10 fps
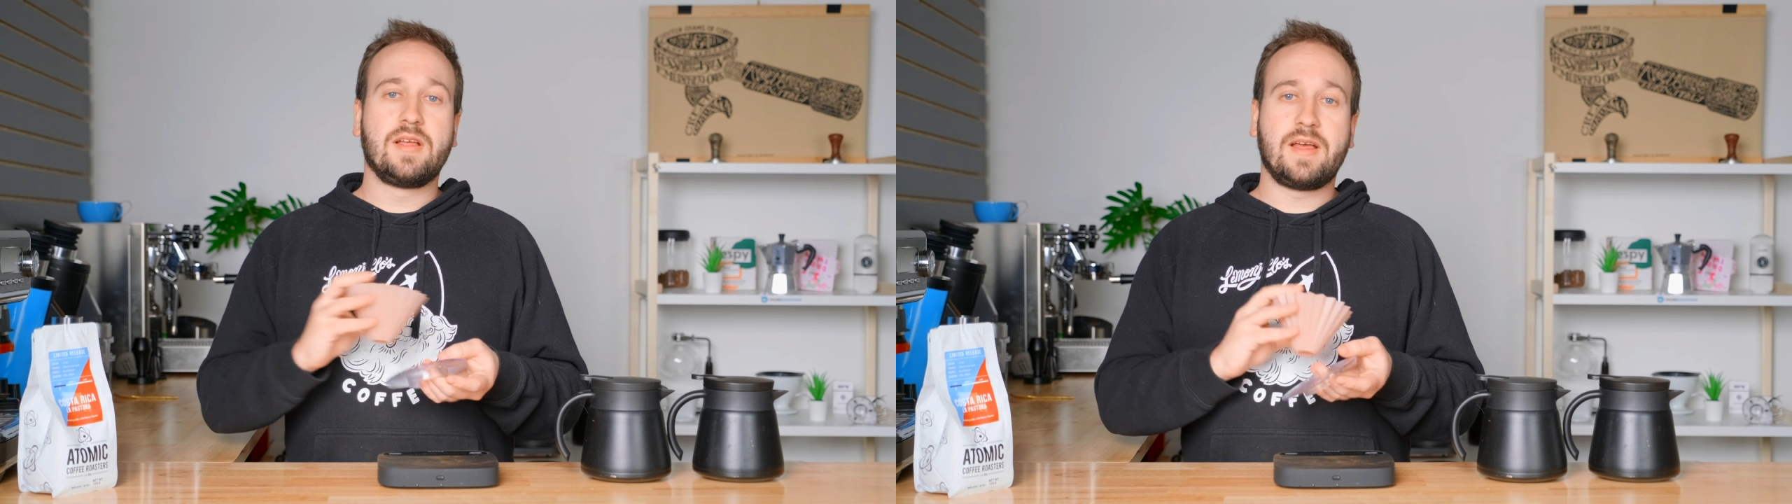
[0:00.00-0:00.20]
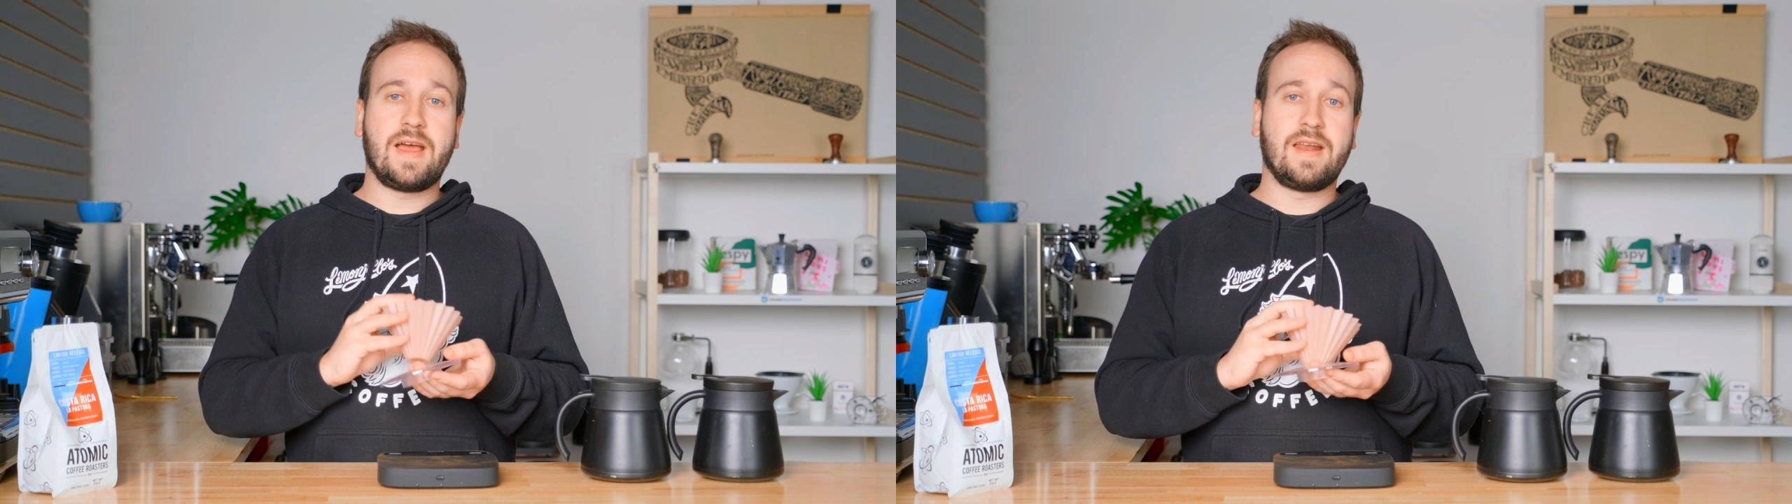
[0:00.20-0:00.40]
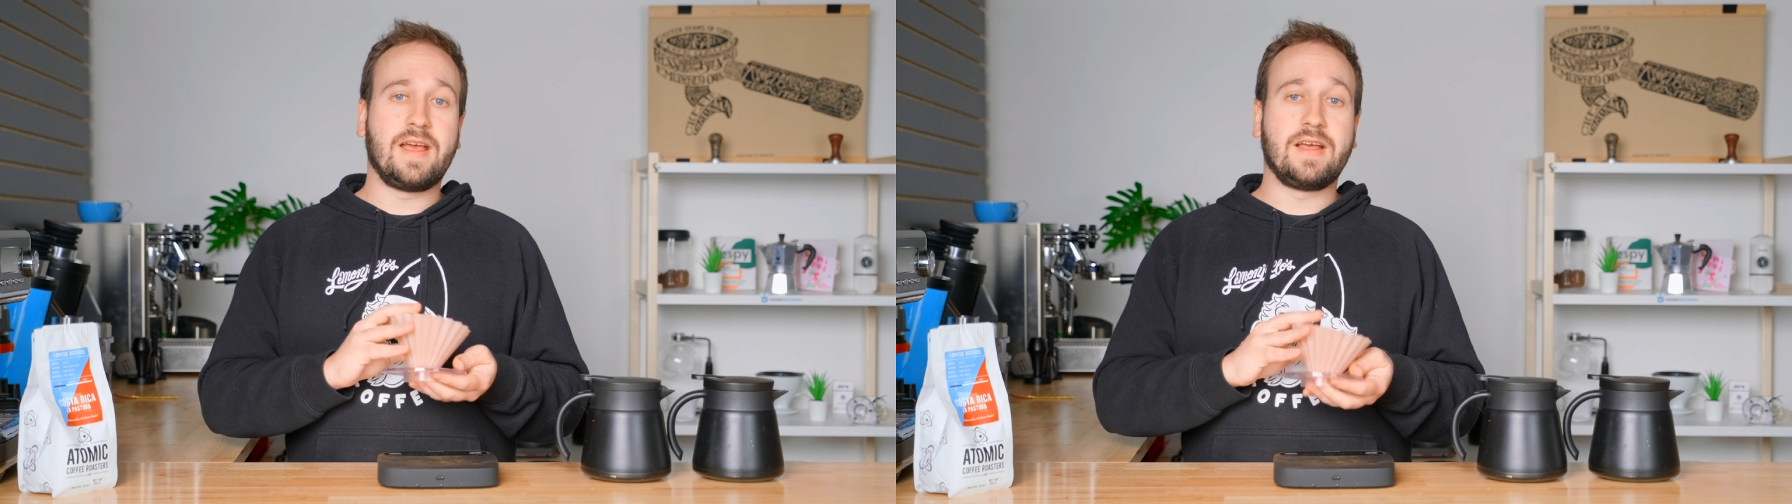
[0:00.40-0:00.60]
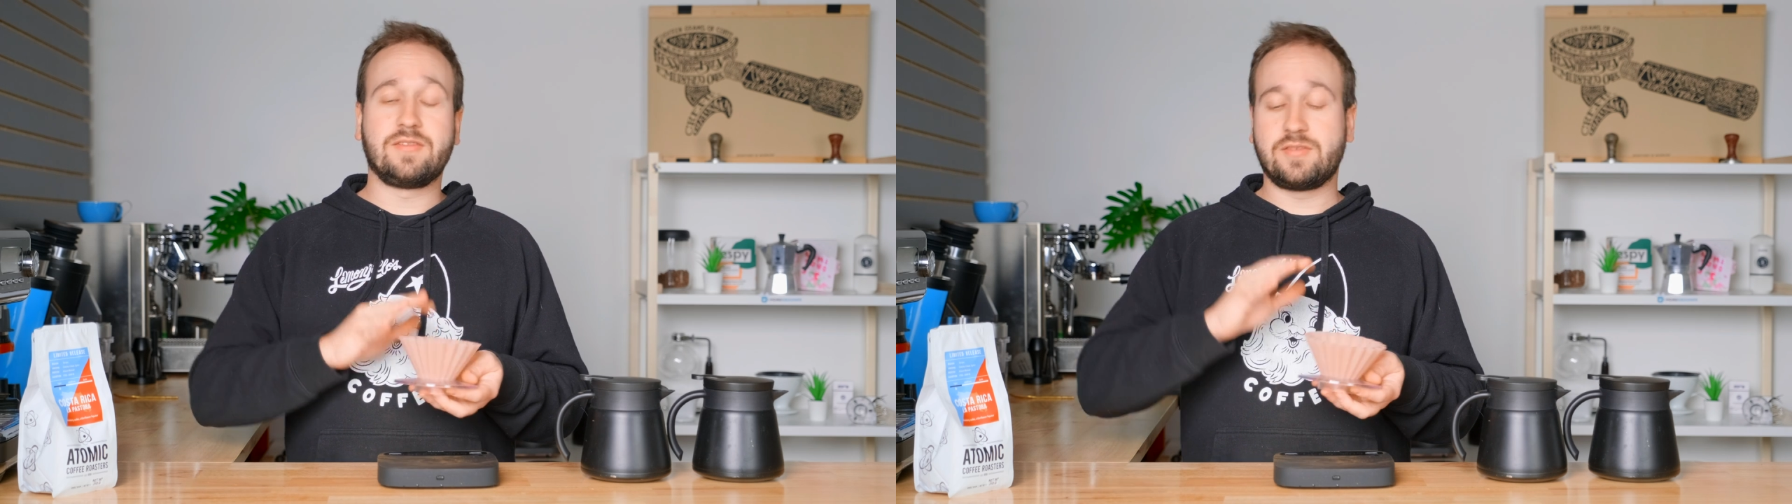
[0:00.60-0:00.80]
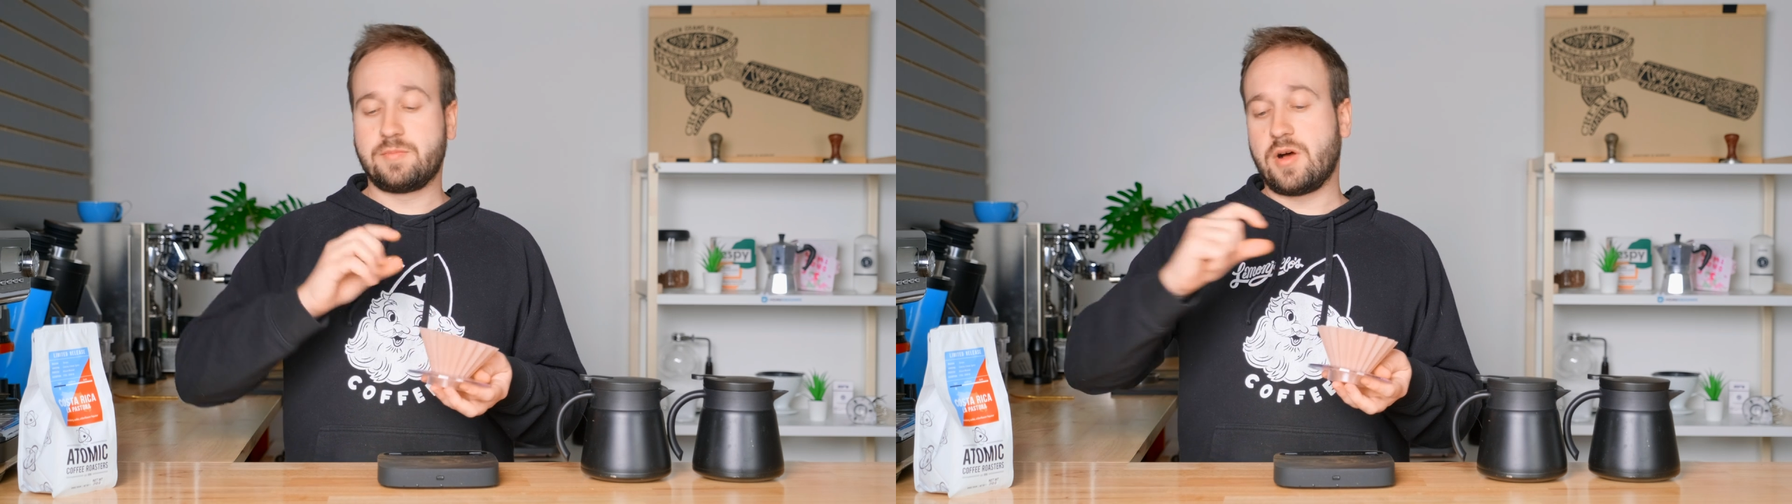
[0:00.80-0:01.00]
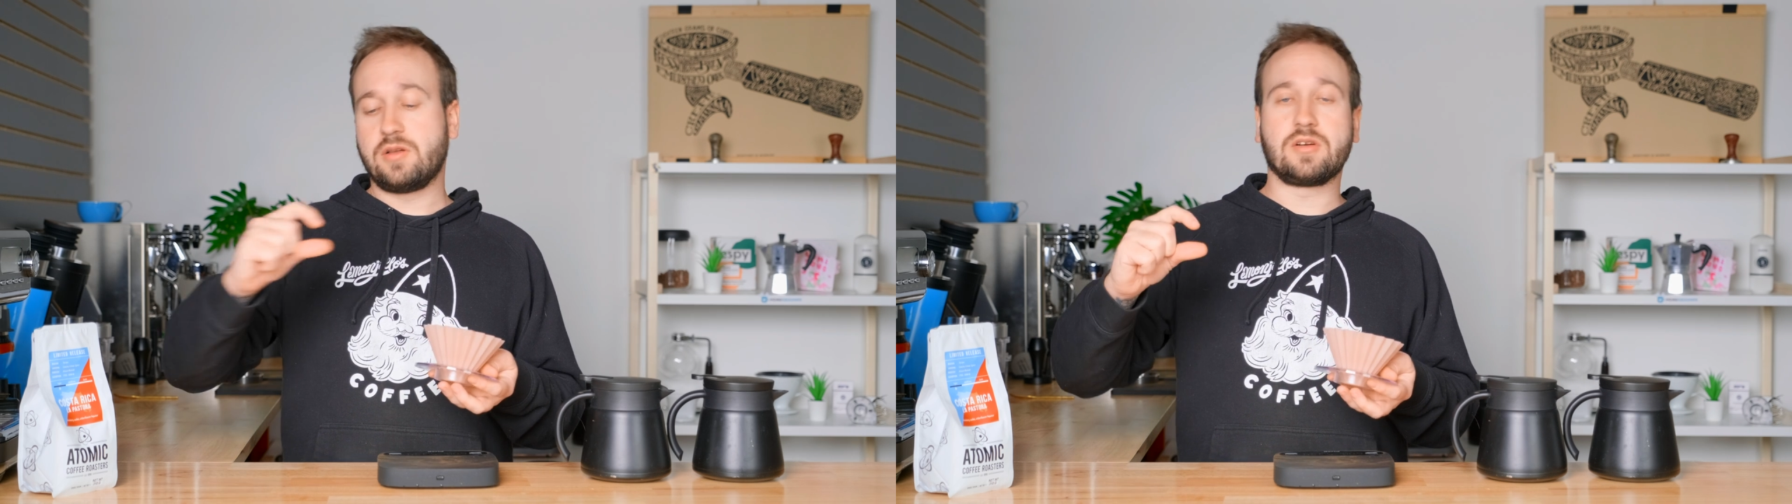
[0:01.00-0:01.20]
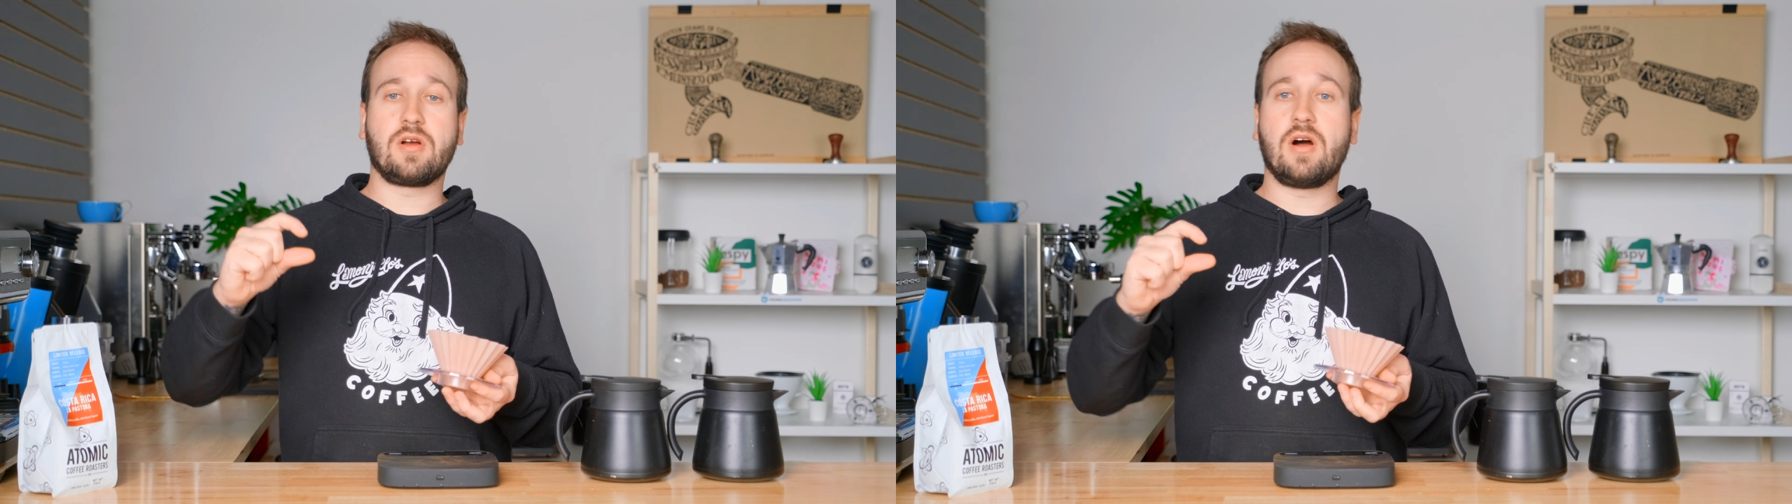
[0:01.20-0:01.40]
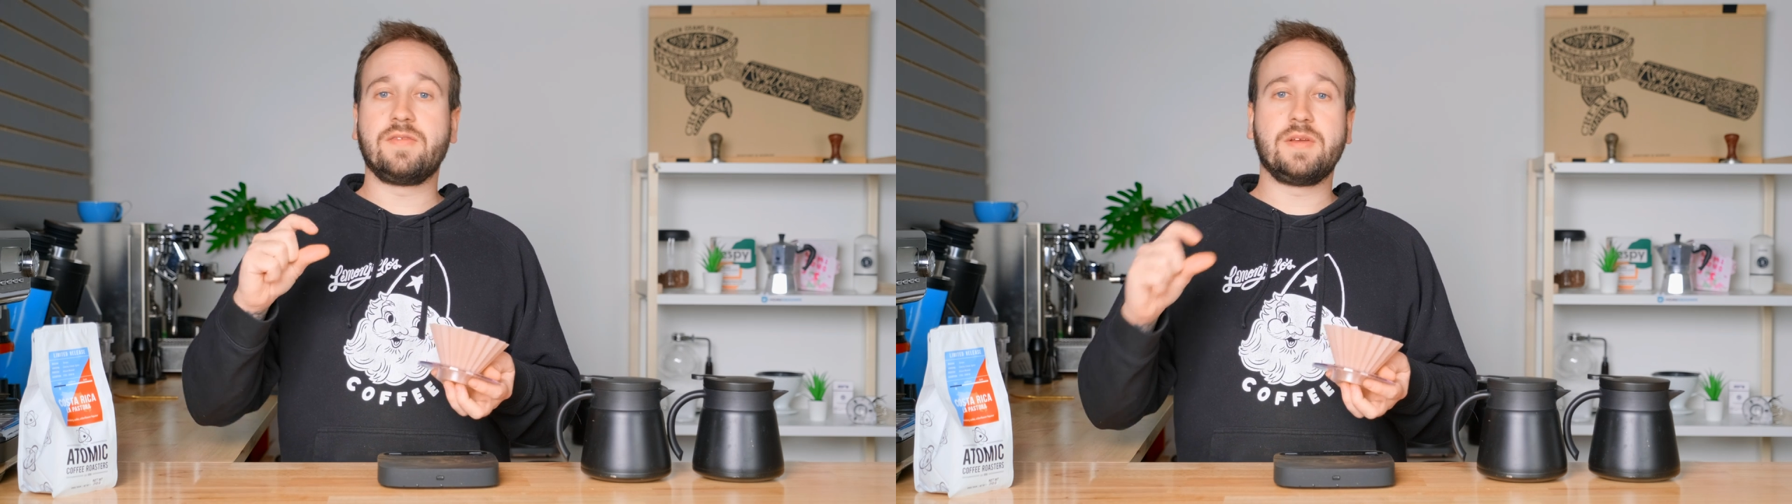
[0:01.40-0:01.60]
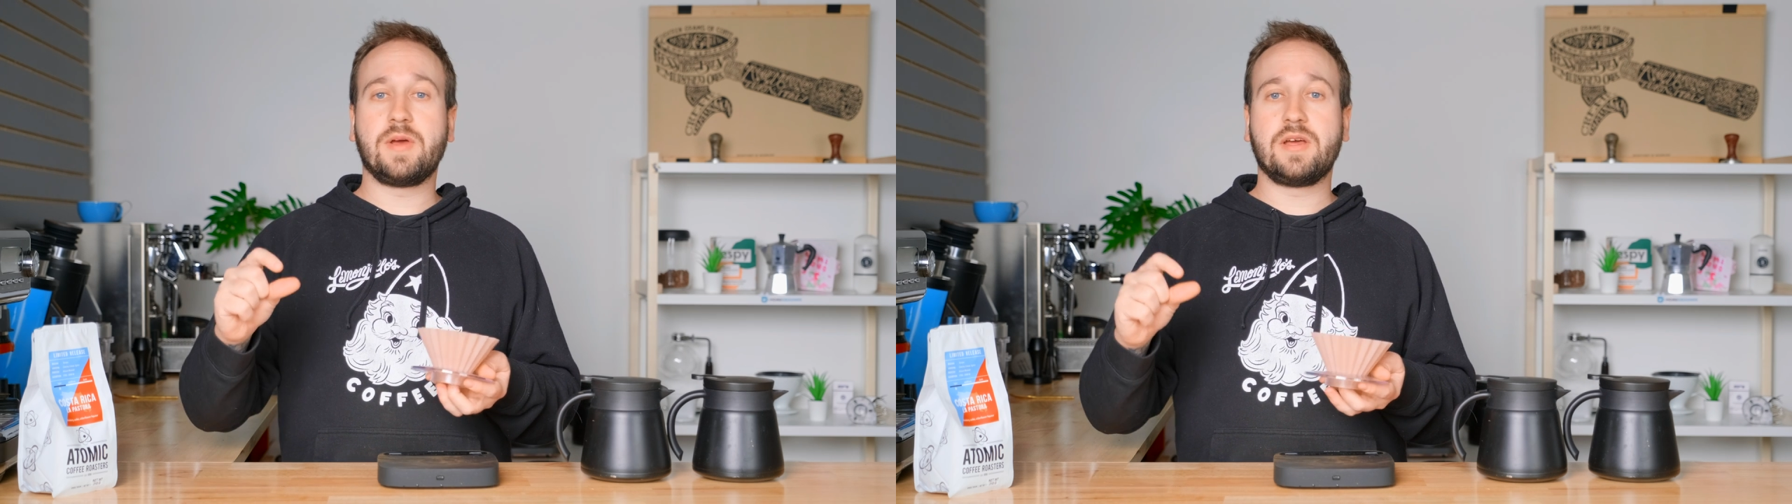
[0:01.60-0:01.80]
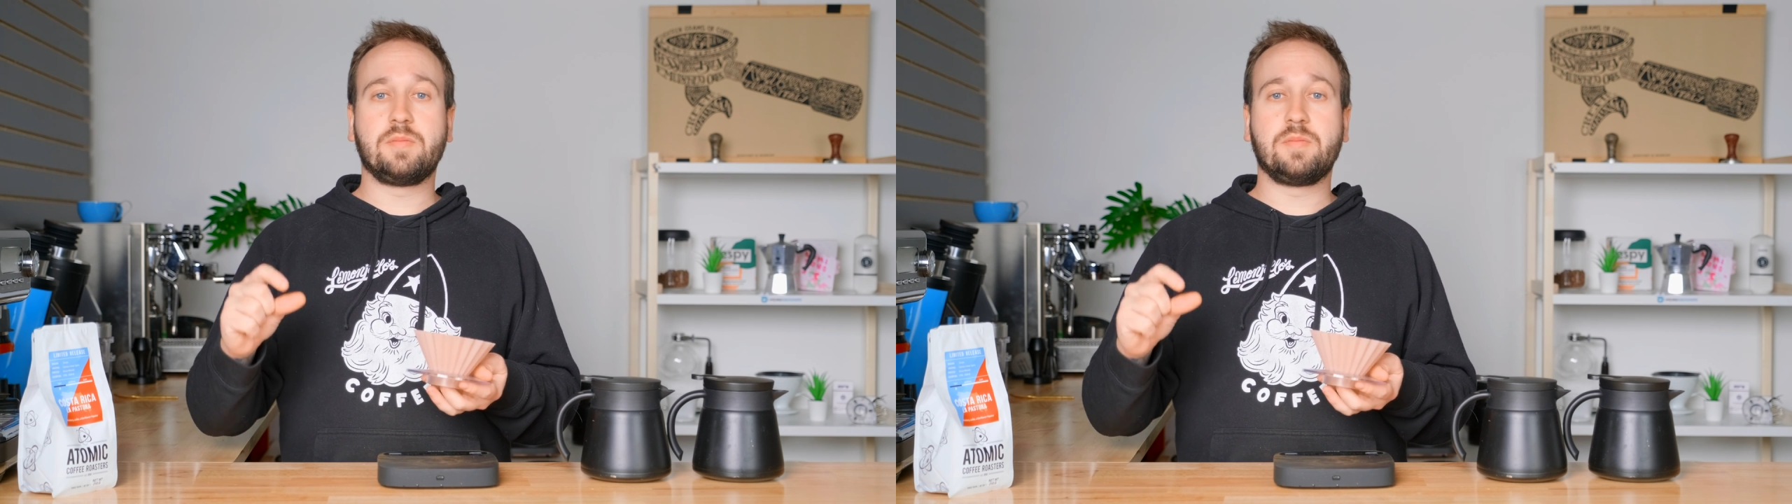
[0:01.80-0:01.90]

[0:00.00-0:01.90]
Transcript: had a smaller coffee bed,